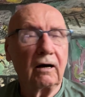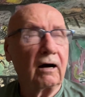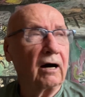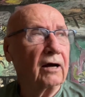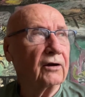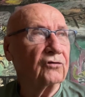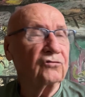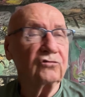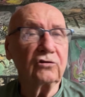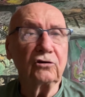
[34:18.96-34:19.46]

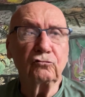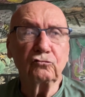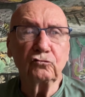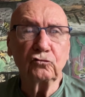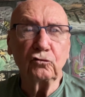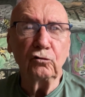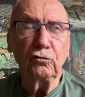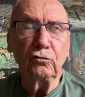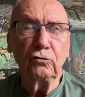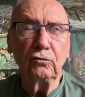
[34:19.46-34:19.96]
Odyssey
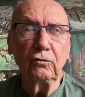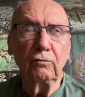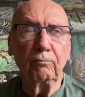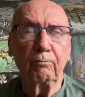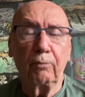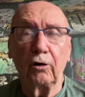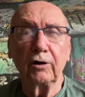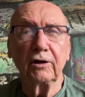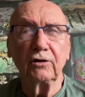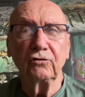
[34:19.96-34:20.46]

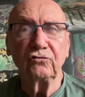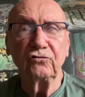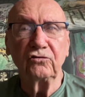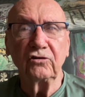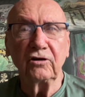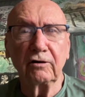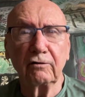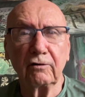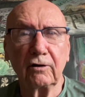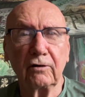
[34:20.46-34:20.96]

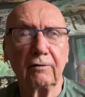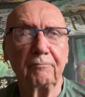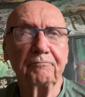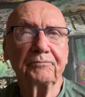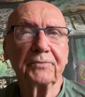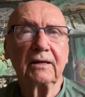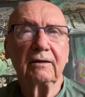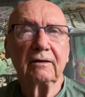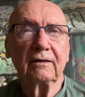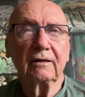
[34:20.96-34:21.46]
2.0,
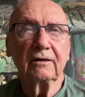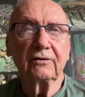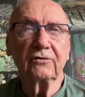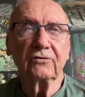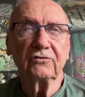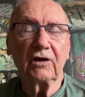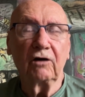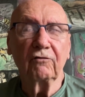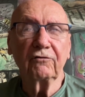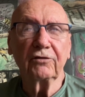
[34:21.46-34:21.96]

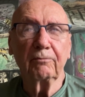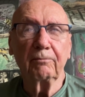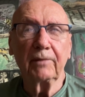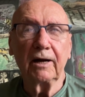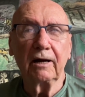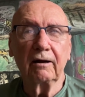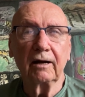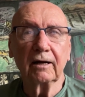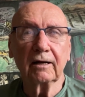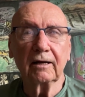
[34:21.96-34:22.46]
South
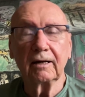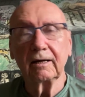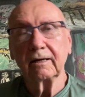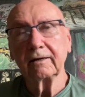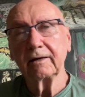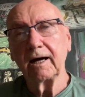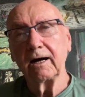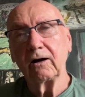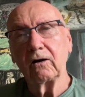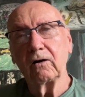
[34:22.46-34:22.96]

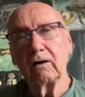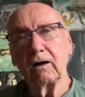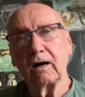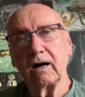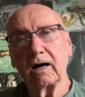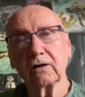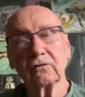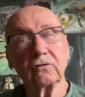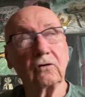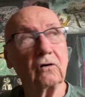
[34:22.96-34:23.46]
America, now
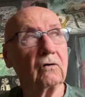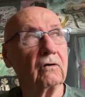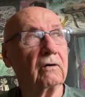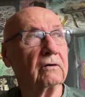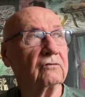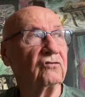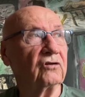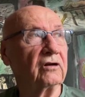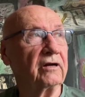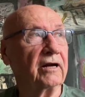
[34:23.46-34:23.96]

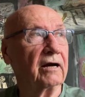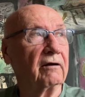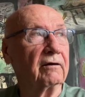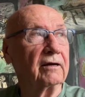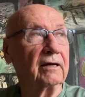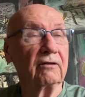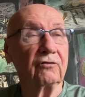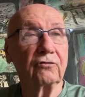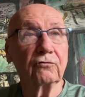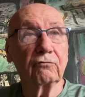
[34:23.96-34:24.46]

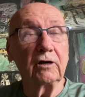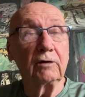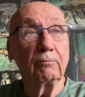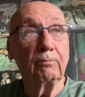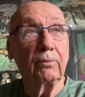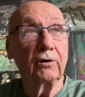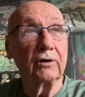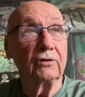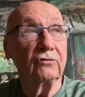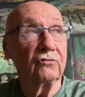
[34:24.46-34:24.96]
Octogenarian
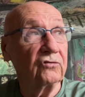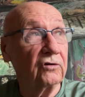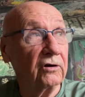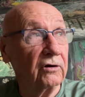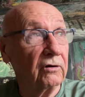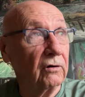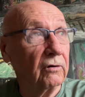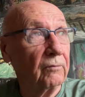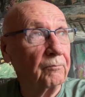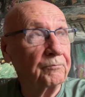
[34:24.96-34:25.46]

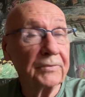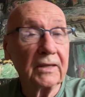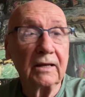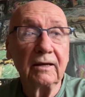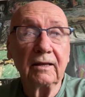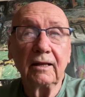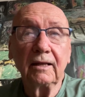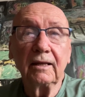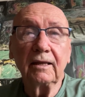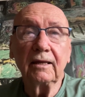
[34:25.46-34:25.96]
3.0
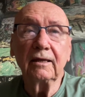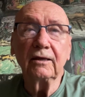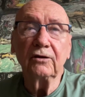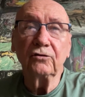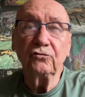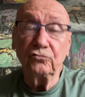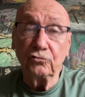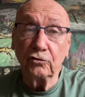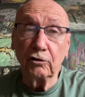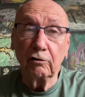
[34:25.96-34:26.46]

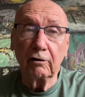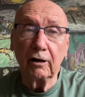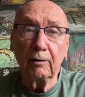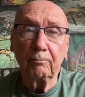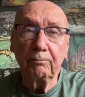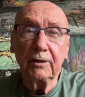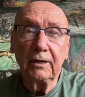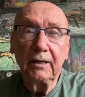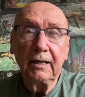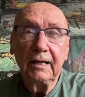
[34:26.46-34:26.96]
is
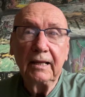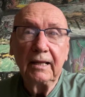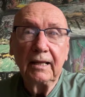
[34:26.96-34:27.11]
Europe.